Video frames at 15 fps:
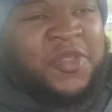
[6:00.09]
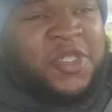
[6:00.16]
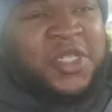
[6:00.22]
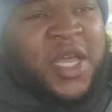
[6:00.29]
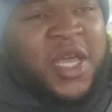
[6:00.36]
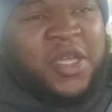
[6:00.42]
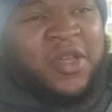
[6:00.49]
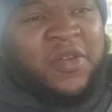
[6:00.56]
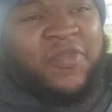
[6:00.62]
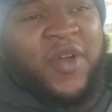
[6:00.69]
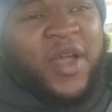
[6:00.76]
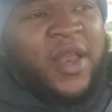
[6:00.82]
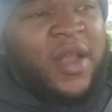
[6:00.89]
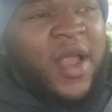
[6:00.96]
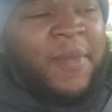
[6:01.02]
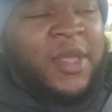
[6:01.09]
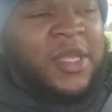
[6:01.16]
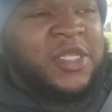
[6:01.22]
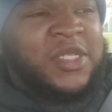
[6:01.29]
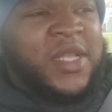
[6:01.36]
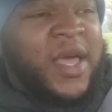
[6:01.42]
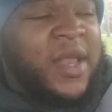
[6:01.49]
Just not a good fighter. I
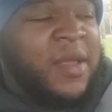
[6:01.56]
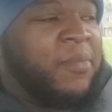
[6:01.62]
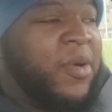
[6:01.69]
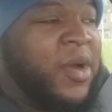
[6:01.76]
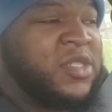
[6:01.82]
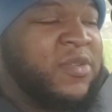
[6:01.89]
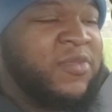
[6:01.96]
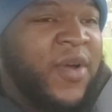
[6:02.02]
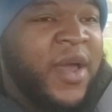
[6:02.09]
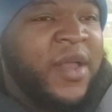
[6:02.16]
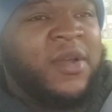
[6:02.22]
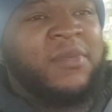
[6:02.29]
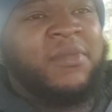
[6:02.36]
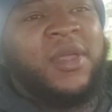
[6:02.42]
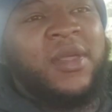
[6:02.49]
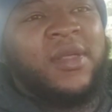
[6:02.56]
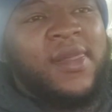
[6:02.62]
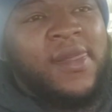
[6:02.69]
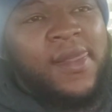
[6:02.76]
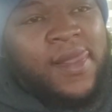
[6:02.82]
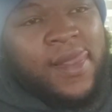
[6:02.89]
mean, just not an impressive fighter to me.